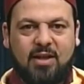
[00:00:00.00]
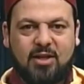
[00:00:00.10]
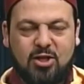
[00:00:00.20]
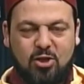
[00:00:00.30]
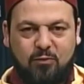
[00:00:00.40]

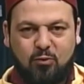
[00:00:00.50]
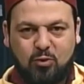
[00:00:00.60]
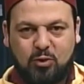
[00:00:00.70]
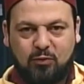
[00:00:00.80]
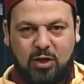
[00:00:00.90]
getting the
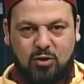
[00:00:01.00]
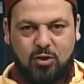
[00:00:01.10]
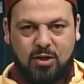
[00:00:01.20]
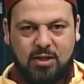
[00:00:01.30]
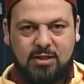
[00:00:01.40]
fruits of that
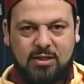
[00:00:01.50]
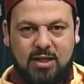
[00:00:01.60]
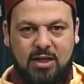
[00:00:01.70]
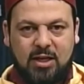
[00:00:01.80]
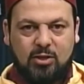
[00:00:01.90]
goodness
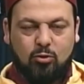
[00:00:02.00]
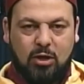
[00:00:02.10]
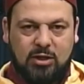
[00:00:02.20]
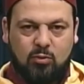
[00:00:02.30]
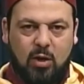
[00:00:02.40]
so
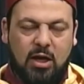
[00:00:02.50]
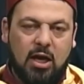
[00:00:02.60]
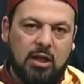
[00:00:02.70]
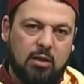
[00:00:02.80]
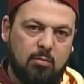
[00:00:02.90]
that's why
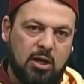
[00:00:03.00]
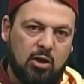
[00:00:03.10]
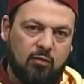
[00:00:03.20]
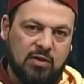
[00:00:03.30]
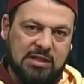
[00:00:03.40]
the
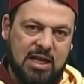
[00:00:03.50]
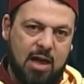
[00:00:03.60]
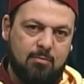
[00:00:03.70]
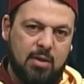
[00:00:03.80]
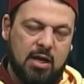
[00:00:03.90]
meaning of
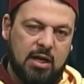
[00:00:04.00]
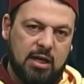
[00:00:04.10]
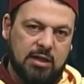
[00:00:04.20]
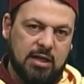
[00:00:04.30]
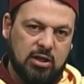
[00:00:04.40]
Islam
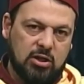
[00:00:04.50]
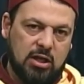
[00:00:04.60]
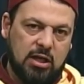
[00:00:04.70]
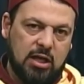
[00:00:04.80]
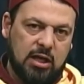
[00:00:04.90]
is
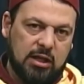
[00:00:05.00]
actually